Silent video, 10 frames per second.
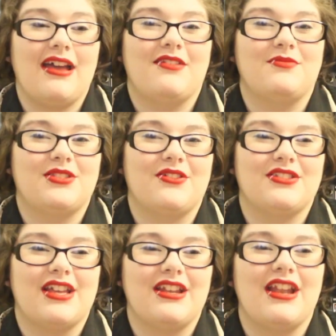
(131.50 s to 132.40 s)
I am so
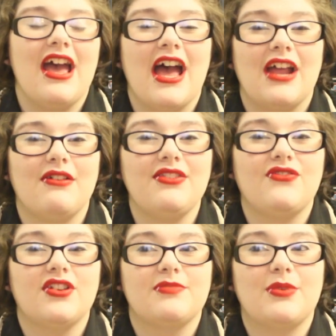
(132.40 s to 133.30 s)
excited. I read the
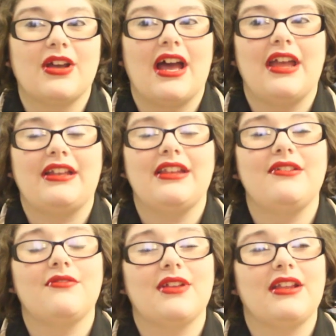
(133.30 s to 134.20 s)
first book. I
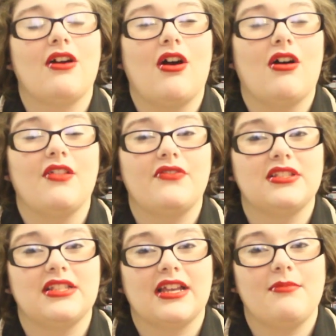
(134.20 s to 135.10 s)
didn't read all of
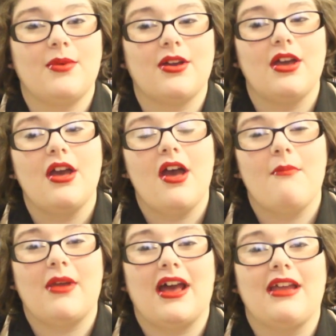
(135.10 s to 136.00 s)
the second book,
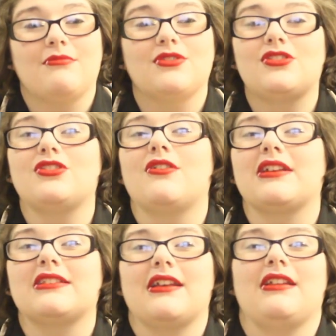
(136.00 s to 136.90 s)
but I am so
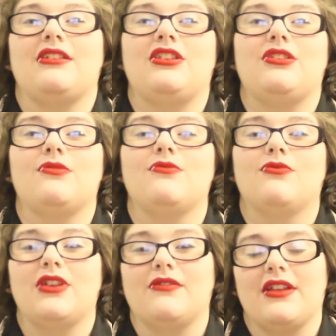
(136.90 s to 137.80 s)
excited to
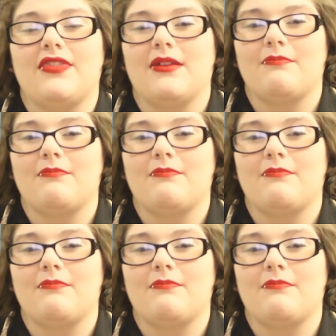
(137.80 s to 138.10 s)
reread